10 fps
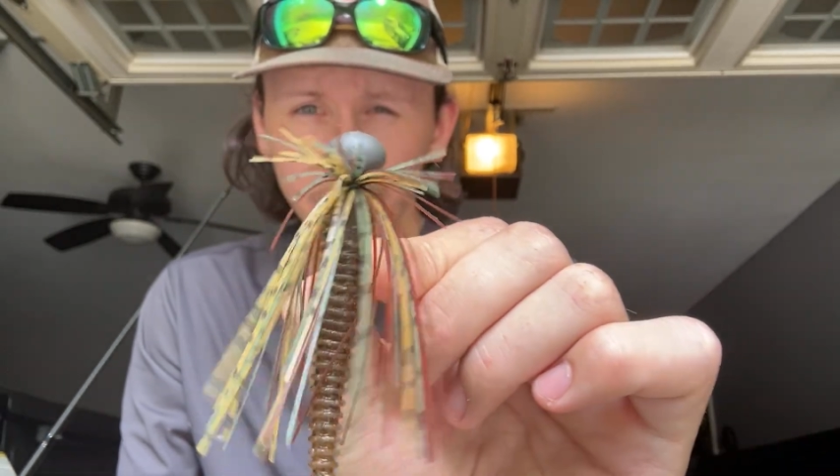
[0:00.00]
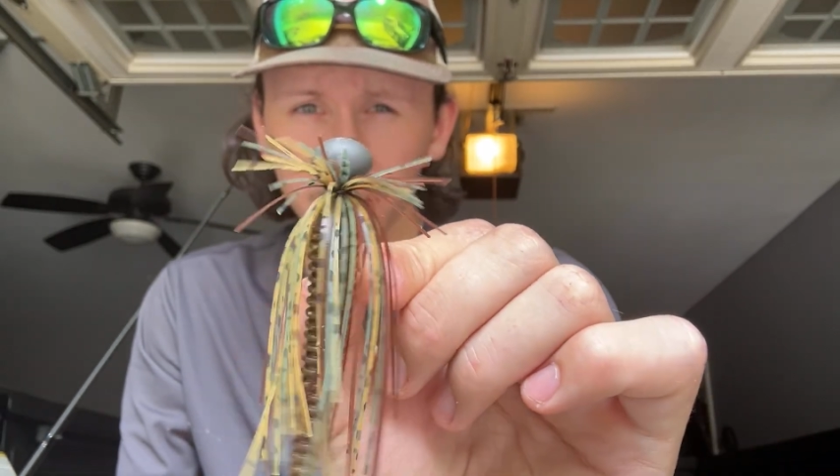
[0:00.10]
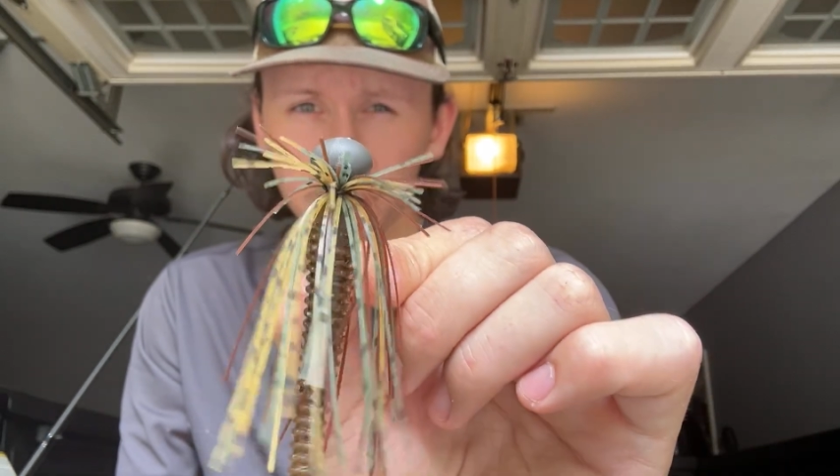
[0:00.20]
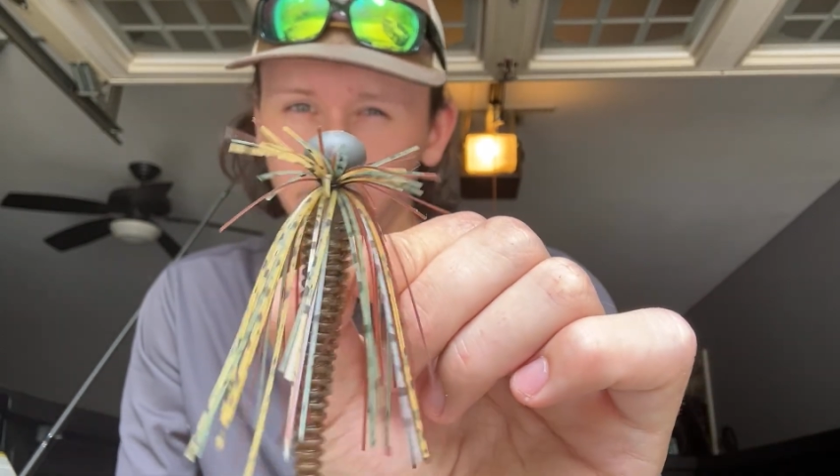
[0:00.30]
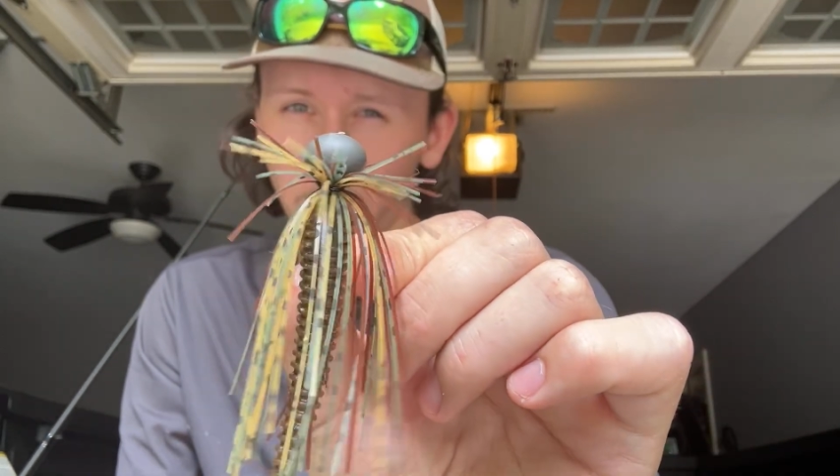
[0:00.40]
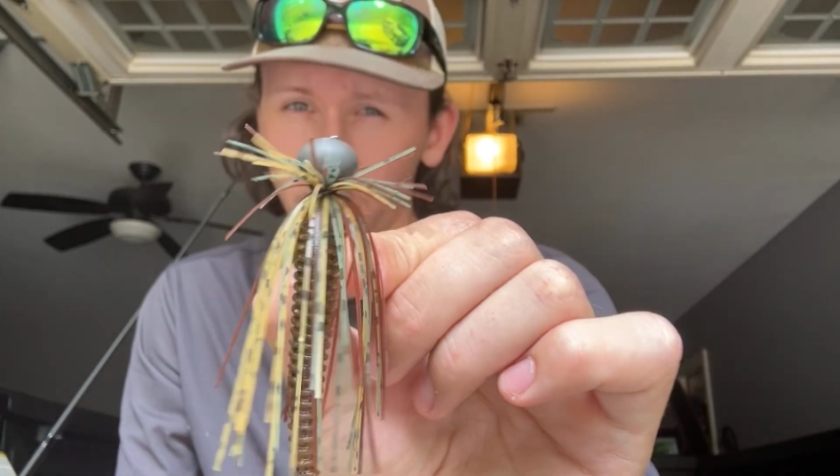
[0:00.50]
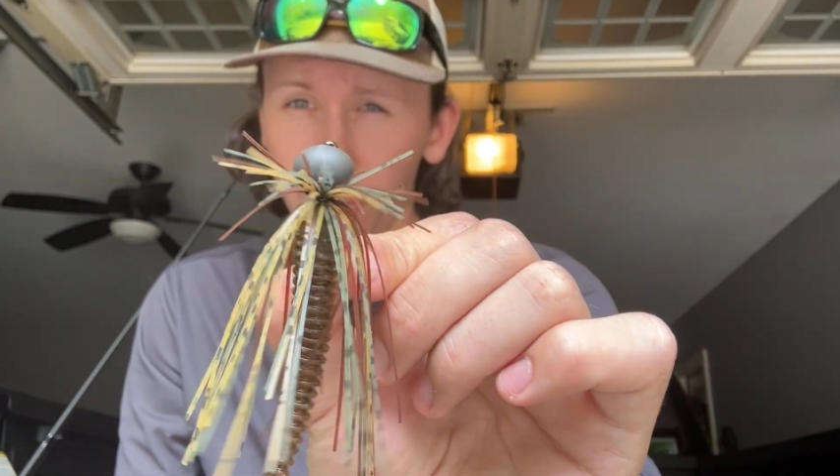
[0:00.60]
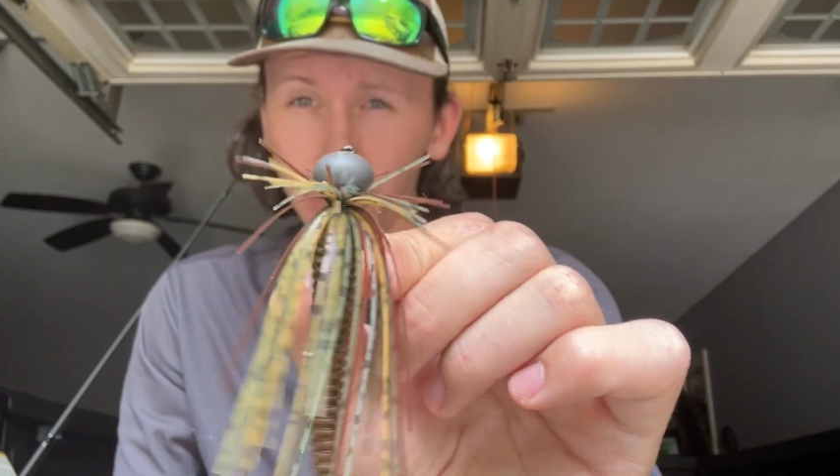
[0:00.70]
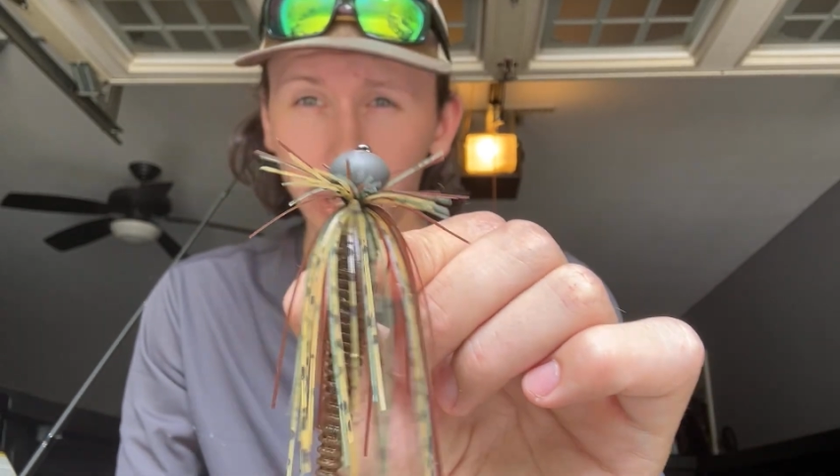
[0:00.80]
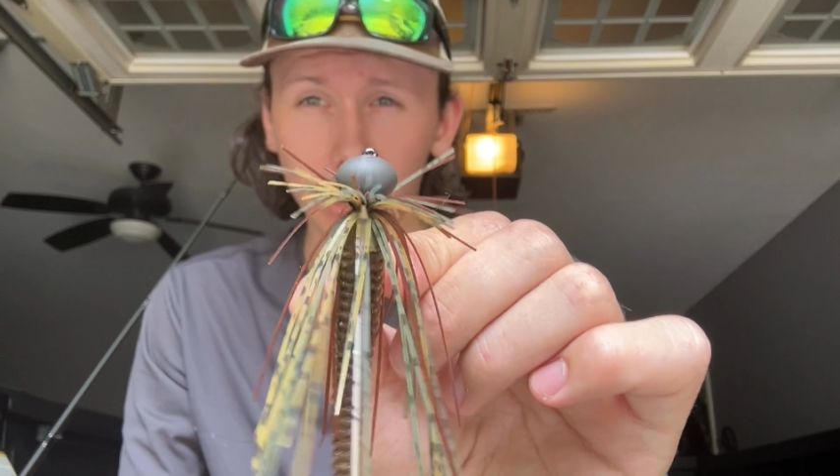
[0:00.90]
So
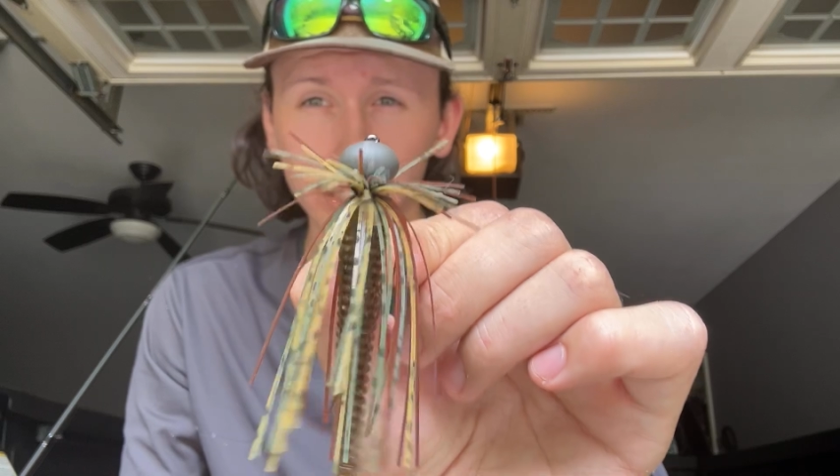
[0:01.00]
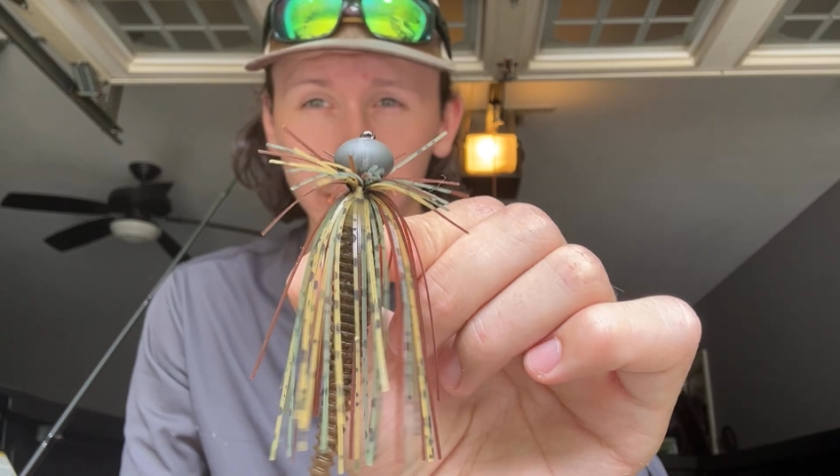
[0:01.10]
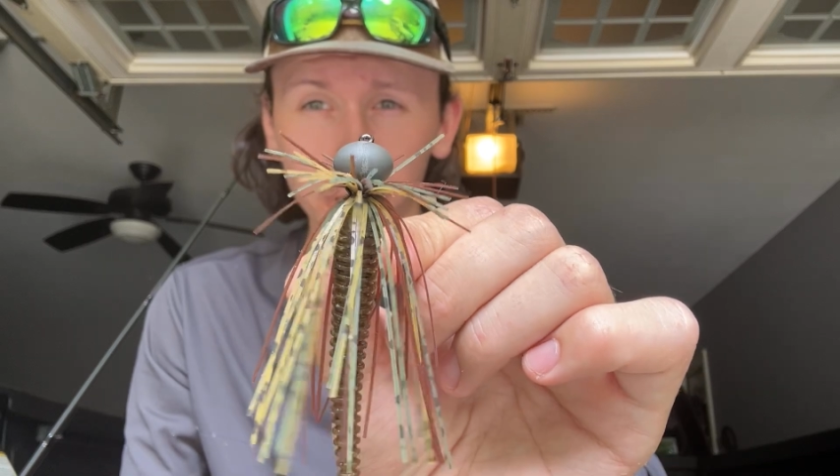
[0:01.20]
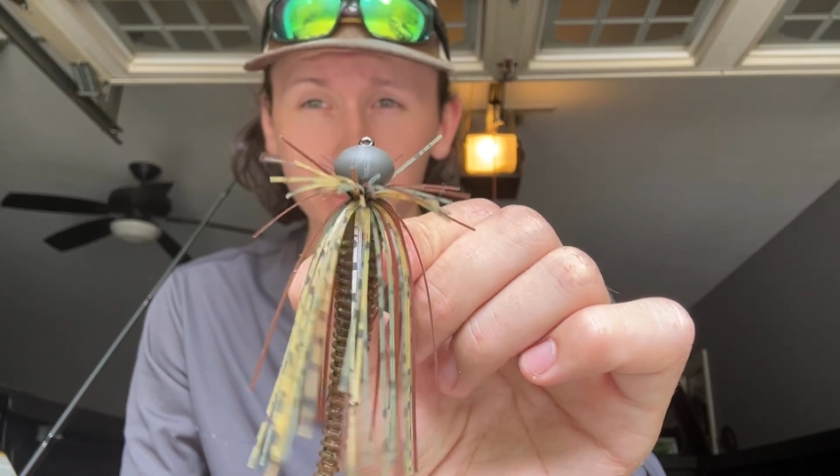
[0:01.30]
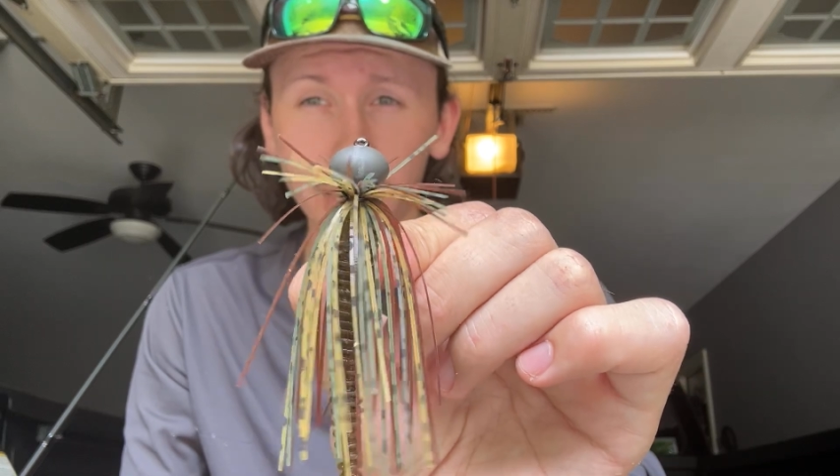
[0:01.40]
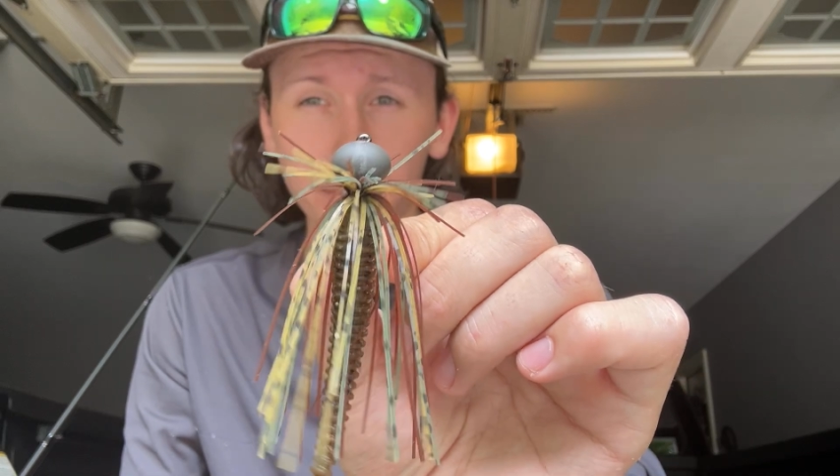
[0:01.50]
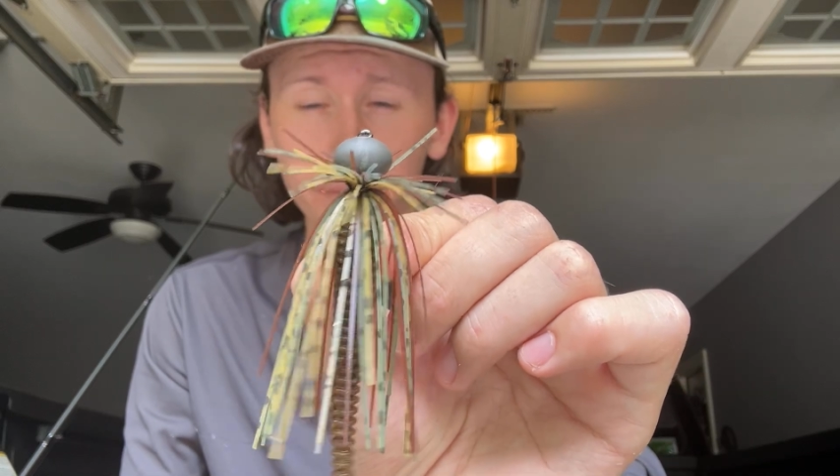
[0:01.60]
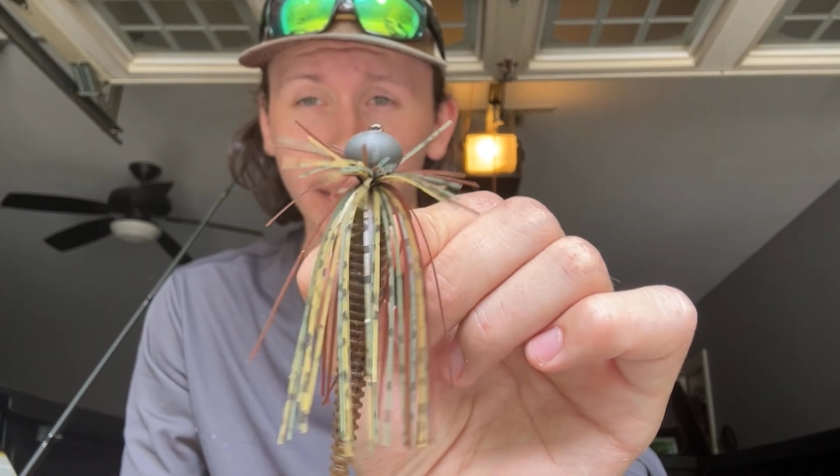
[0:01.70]
you get a little bit of